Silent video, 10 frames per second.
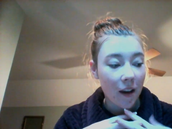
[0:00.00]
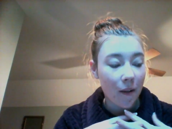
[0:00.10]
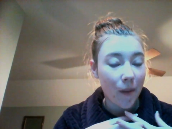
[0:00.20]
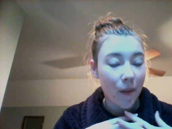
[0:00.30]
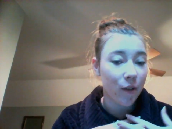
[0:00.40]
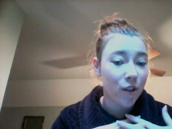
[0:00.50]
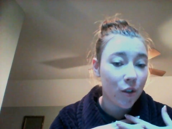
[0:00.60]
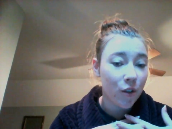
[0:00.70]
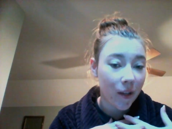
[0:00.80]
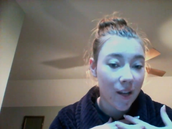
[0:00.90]
My
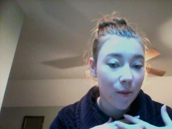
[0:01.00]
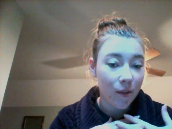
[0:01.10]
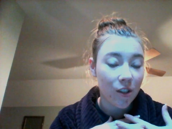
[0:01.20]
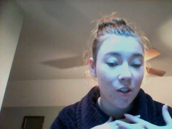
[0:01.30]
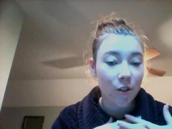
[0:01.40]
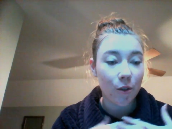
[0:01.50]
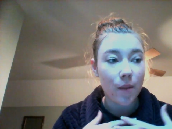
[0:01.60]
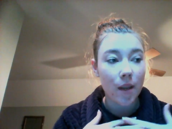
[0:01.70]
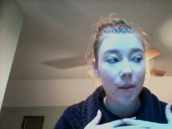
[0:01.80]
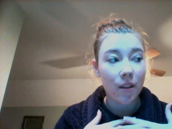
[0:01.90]
original plan was to do
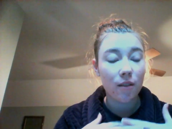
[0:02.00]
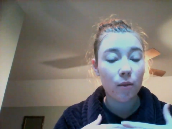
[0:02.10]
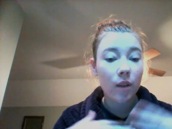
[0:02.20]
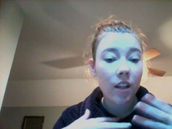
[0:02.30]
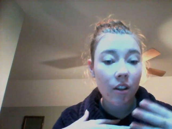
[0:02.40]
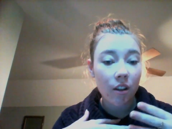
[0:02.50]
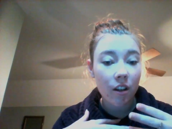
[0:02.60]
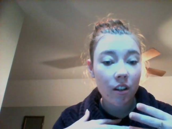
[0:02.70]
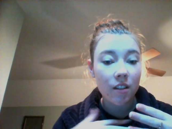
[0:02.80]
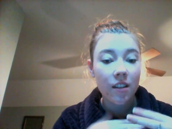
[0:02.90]
maybe 3
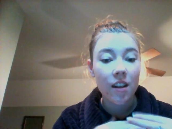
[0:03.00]
looks,